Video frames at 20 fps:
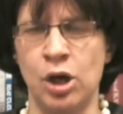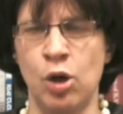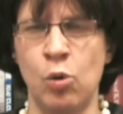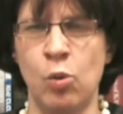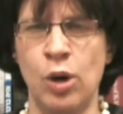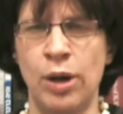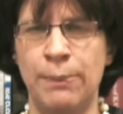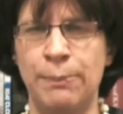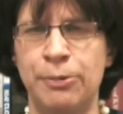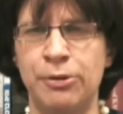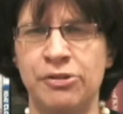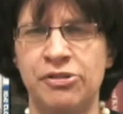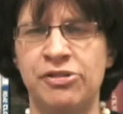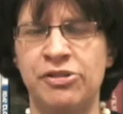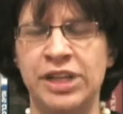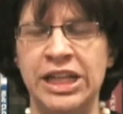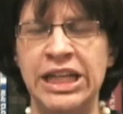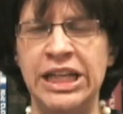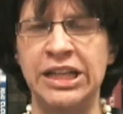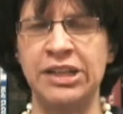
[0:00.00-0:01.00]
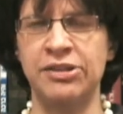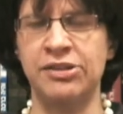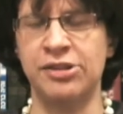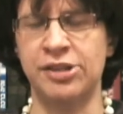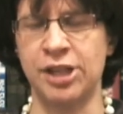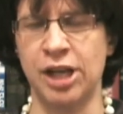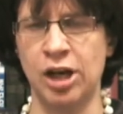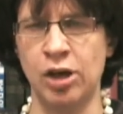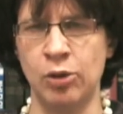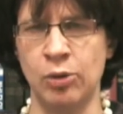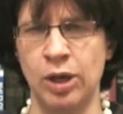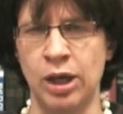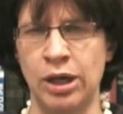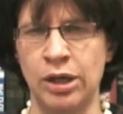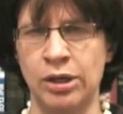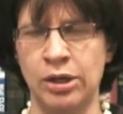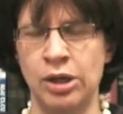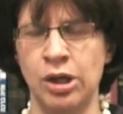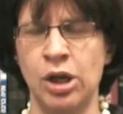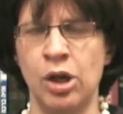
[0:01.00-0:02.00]
What precedes Torah,
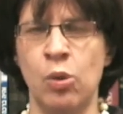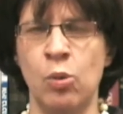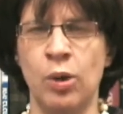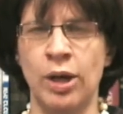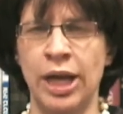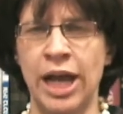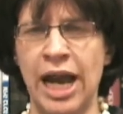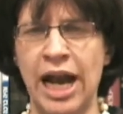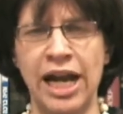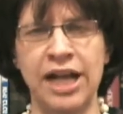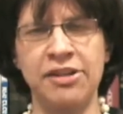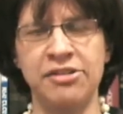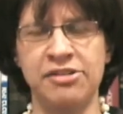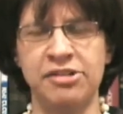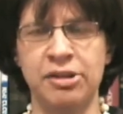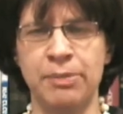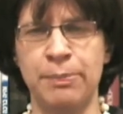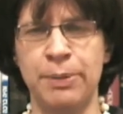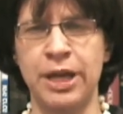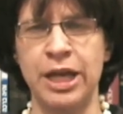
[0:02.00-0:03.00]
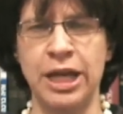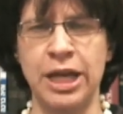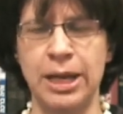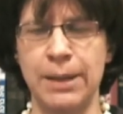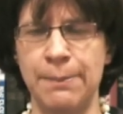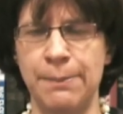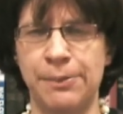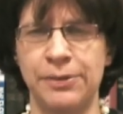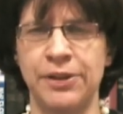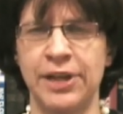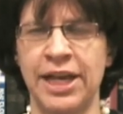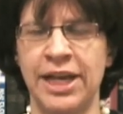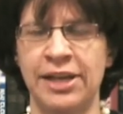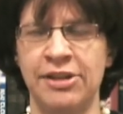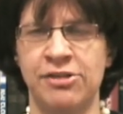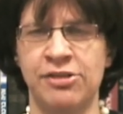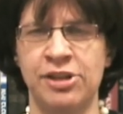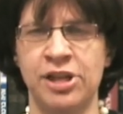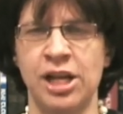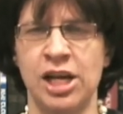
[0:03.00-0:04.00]
what has to be in
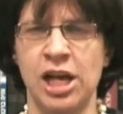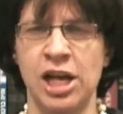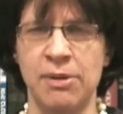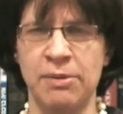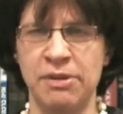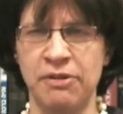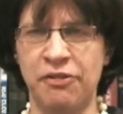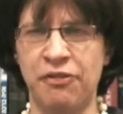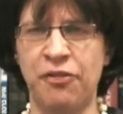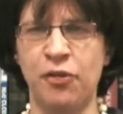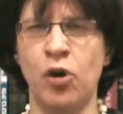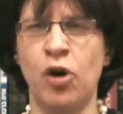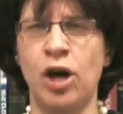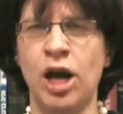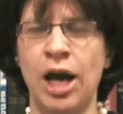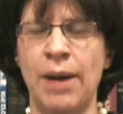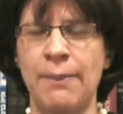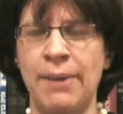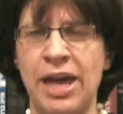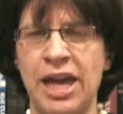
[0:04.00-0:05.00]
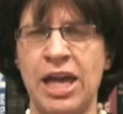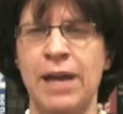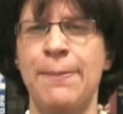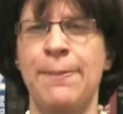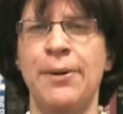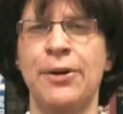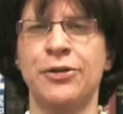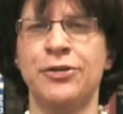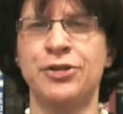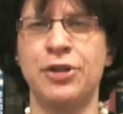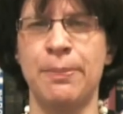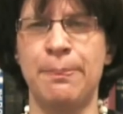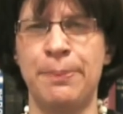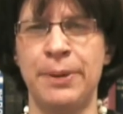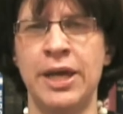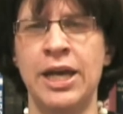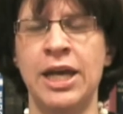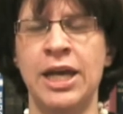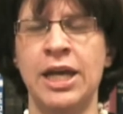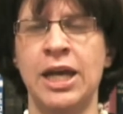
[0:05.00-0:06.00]
place before I'm able to
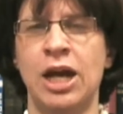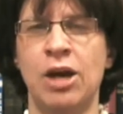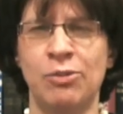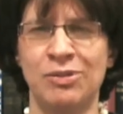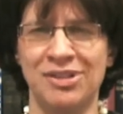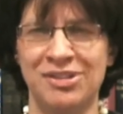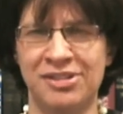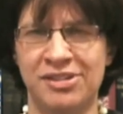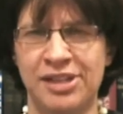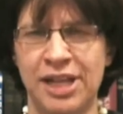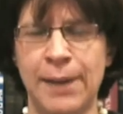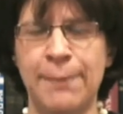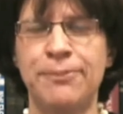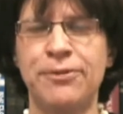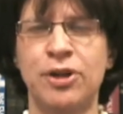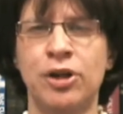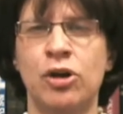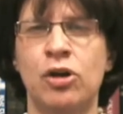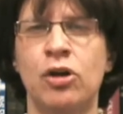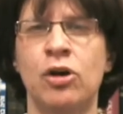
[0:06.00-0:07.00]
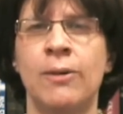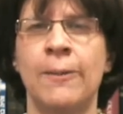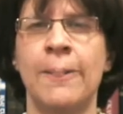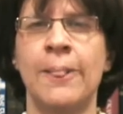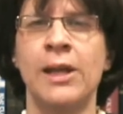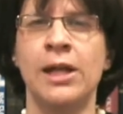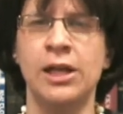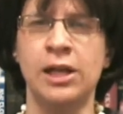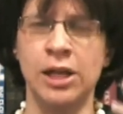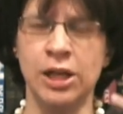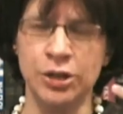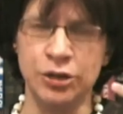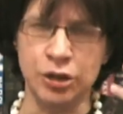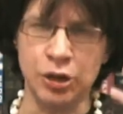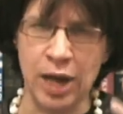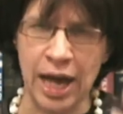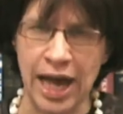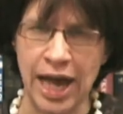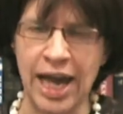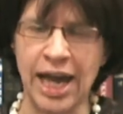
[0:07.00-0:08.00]
be a receptacle,
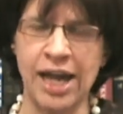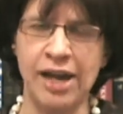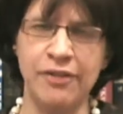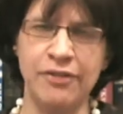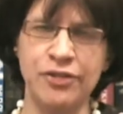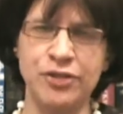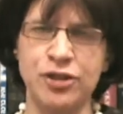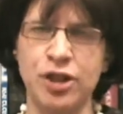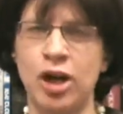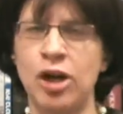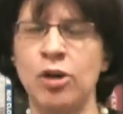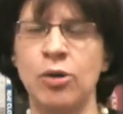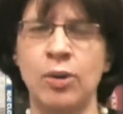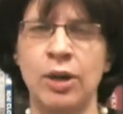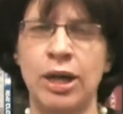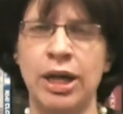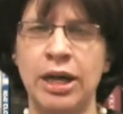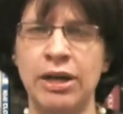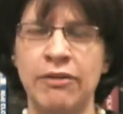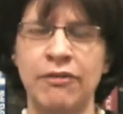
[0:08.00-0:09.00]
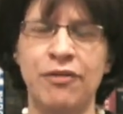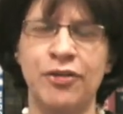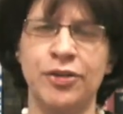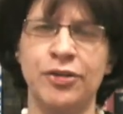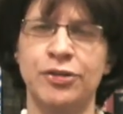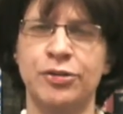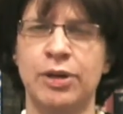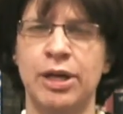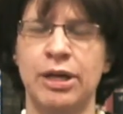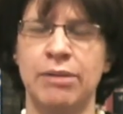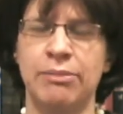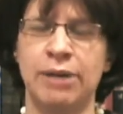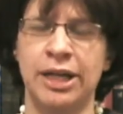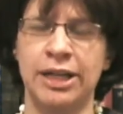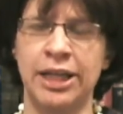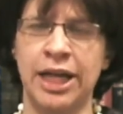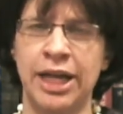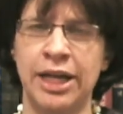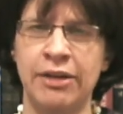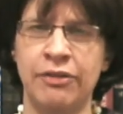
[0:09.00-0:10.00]
to have Torah infiltrate my
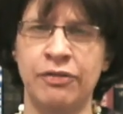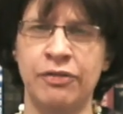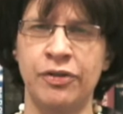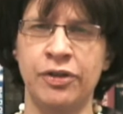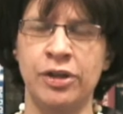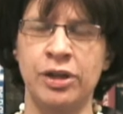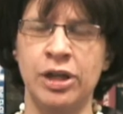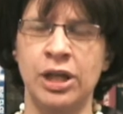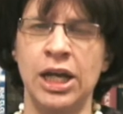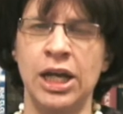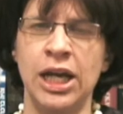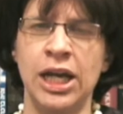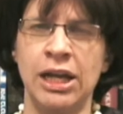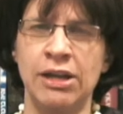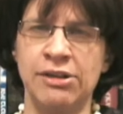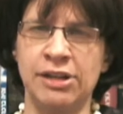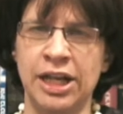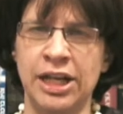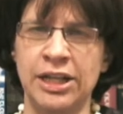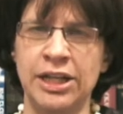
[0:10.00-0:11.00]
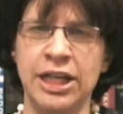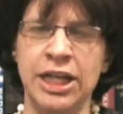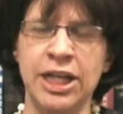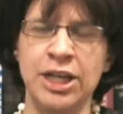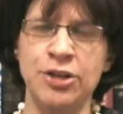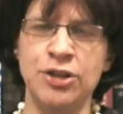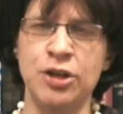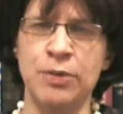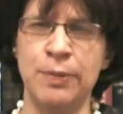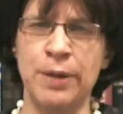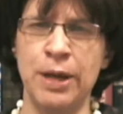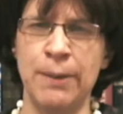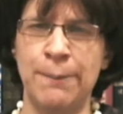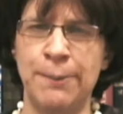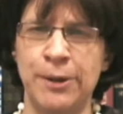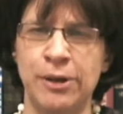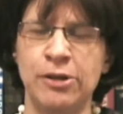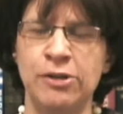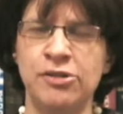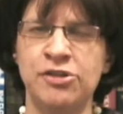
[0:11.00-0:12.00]
life, is I need to be a
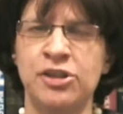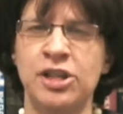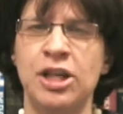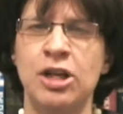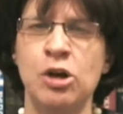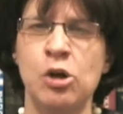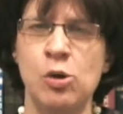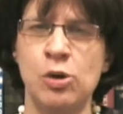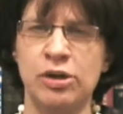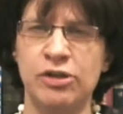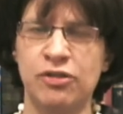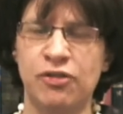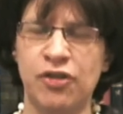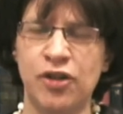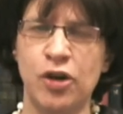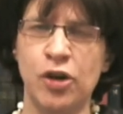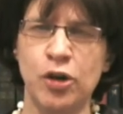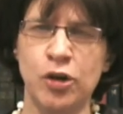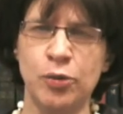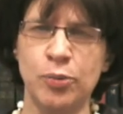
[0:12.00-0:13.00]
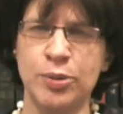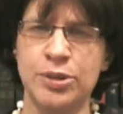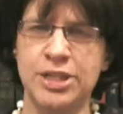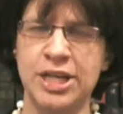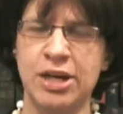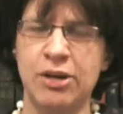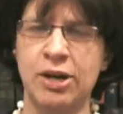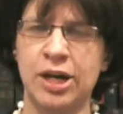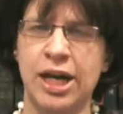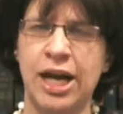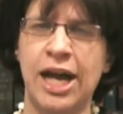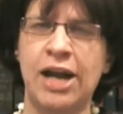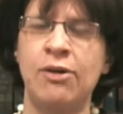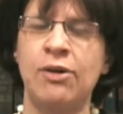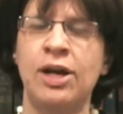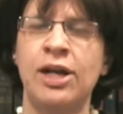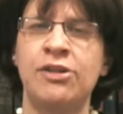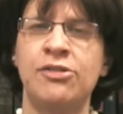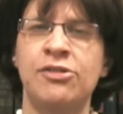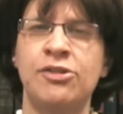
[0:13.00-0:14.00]
person who is filled with derech
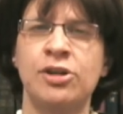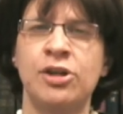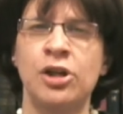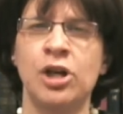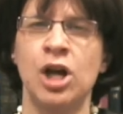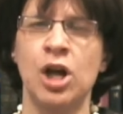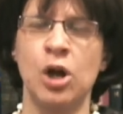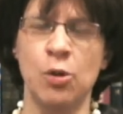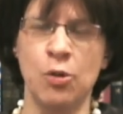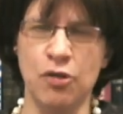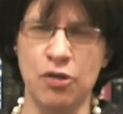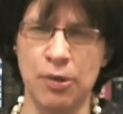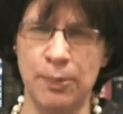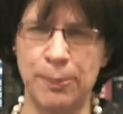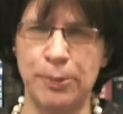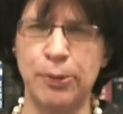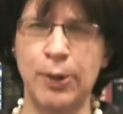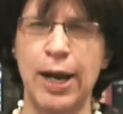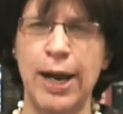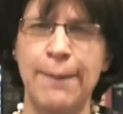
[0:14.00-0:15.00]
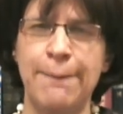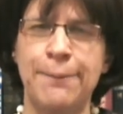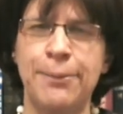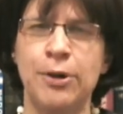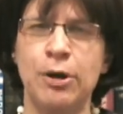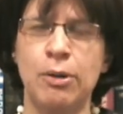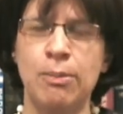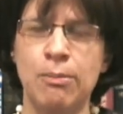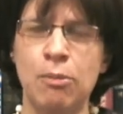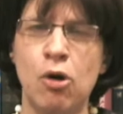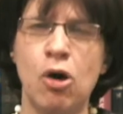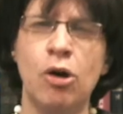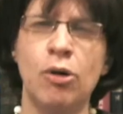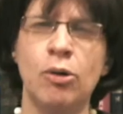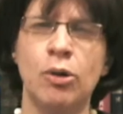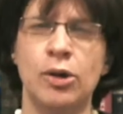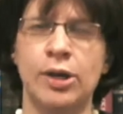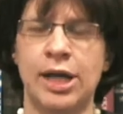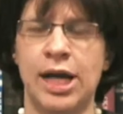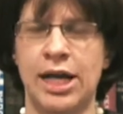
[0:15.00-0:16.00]
eretz, with the proper
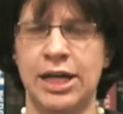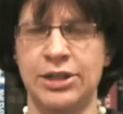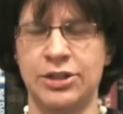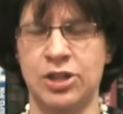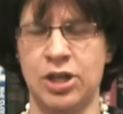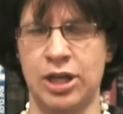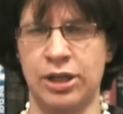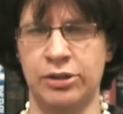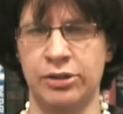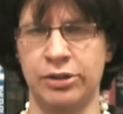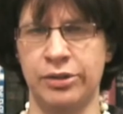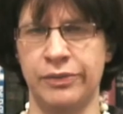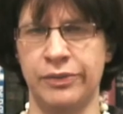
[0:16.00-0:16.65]
moral conduct.